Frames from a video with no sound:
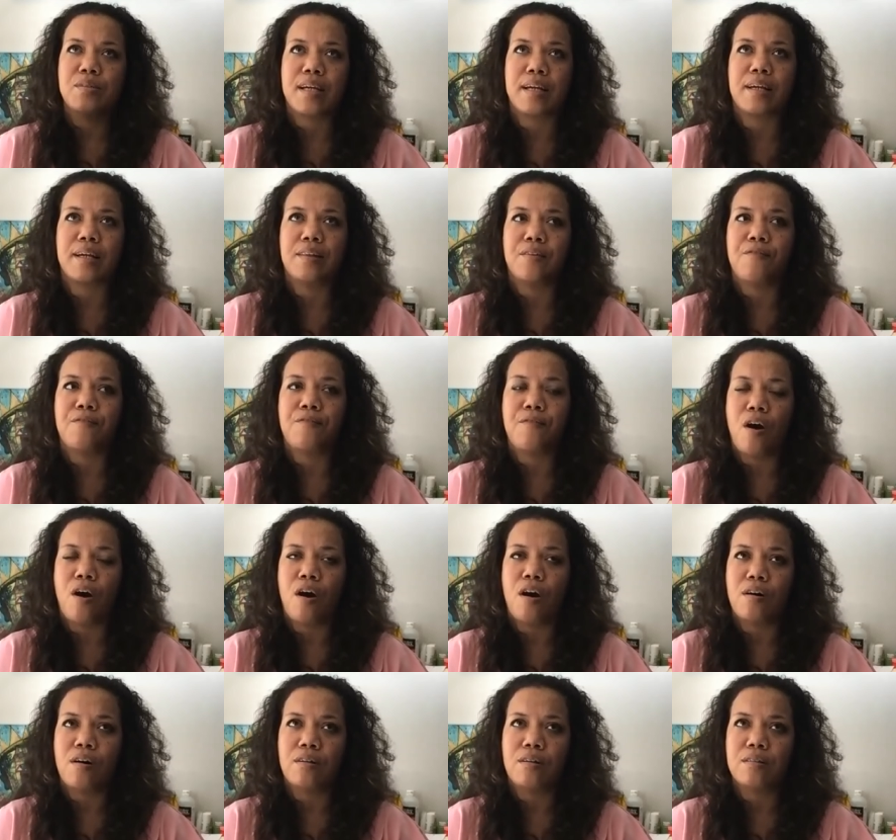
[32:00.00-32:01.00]
like in the
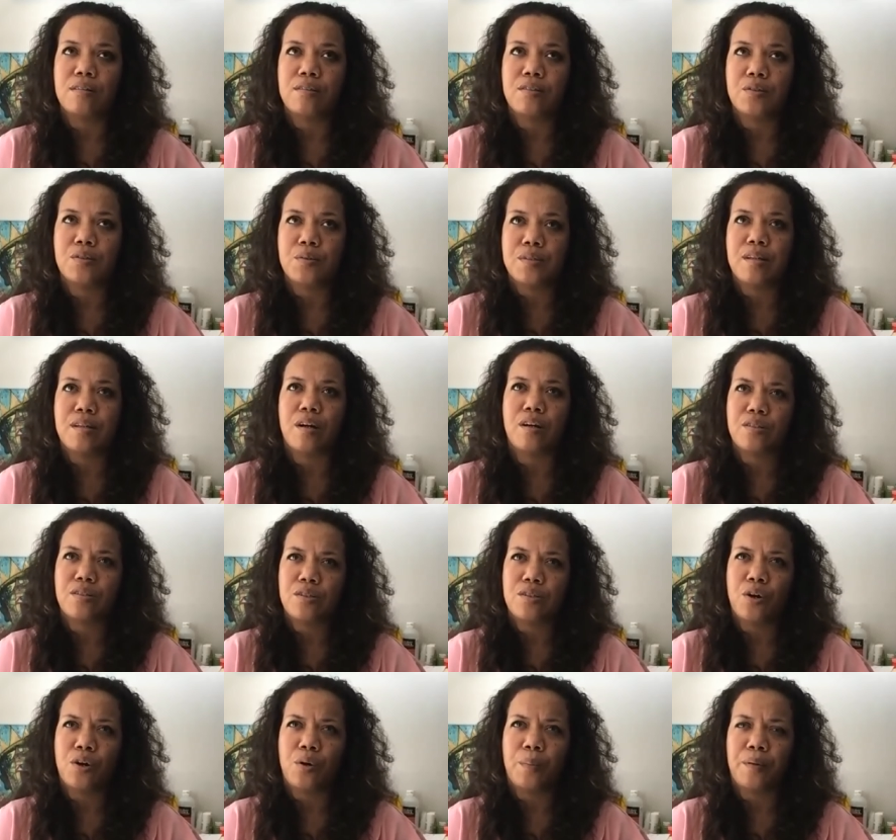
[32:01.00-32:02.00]
fall. So it was in
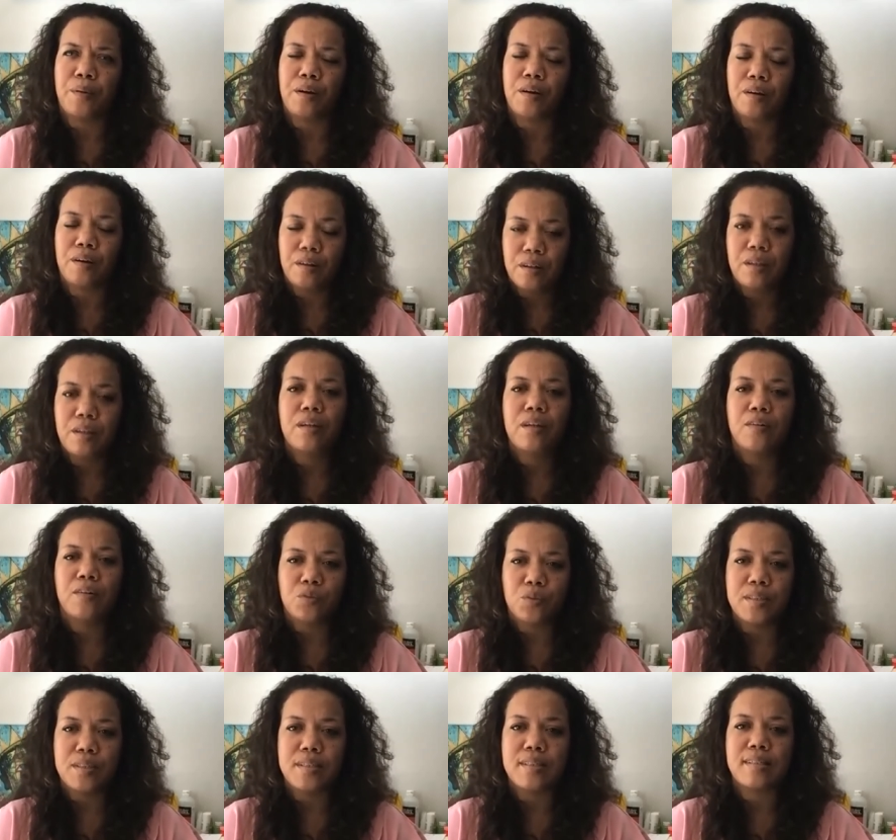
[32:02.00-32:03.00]
October of
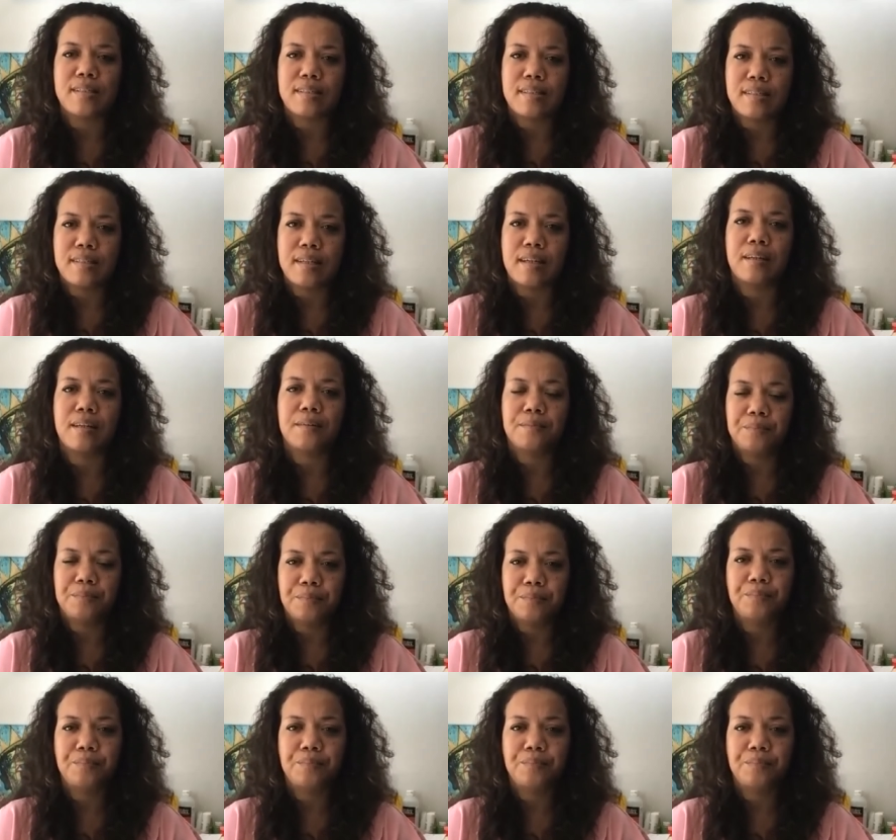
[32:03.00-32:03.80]
2016.